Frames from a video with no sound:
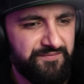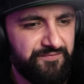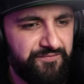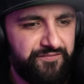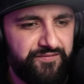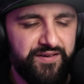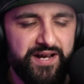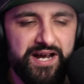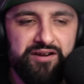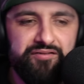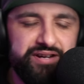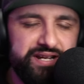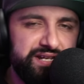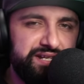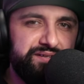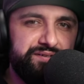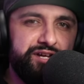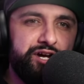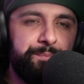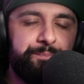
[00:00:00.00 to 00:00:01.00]
very
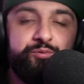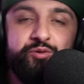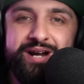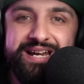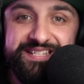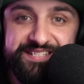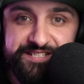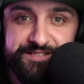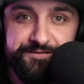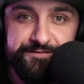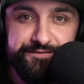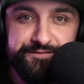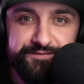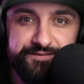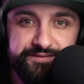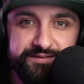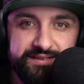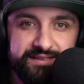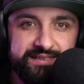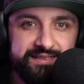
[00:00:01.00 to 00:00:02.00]
oppressive
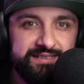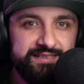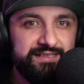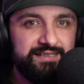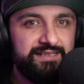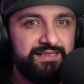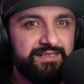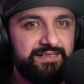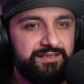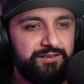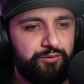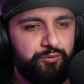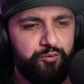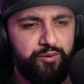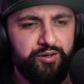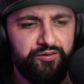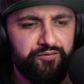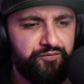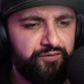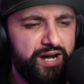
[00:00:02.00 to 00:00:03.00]

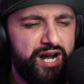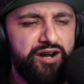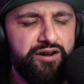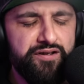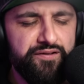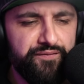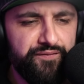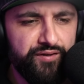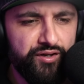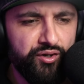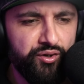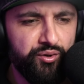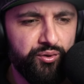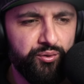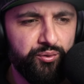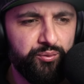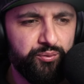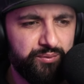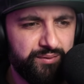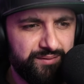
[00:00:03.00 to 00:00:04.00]
with very
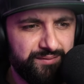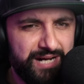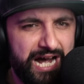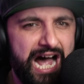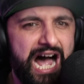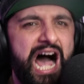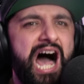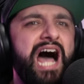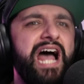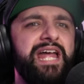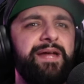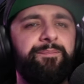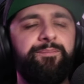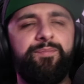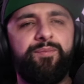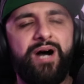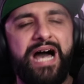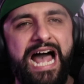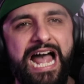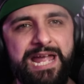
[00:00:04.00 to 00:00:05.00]
few high
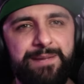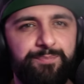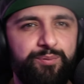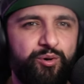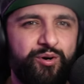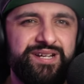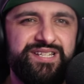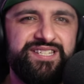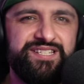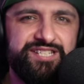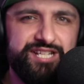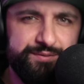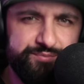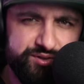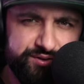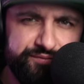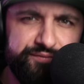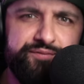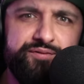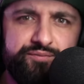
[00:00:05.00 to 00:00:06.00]
high points in terms
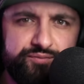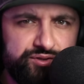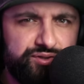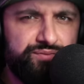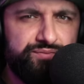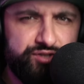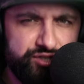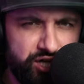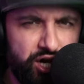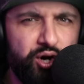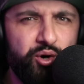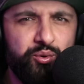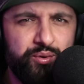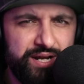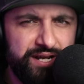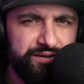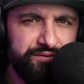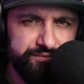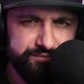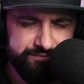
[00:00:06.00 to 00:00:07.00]
of tone
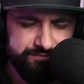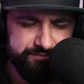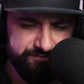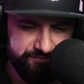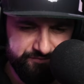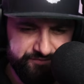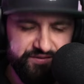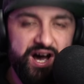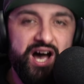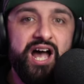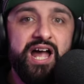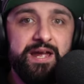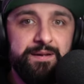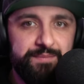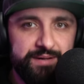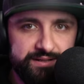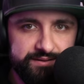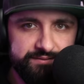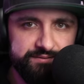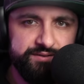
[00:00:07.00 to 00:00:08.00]
and vibe,
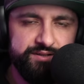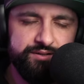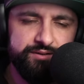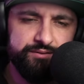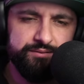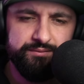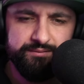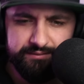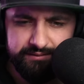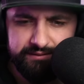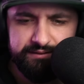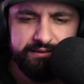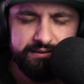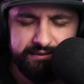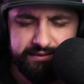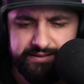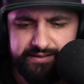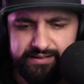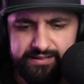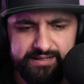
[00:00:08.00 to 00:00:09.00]
and you know,
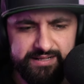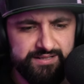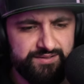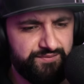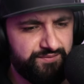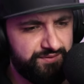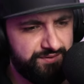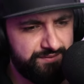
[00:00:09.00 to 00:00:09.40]
uh, it's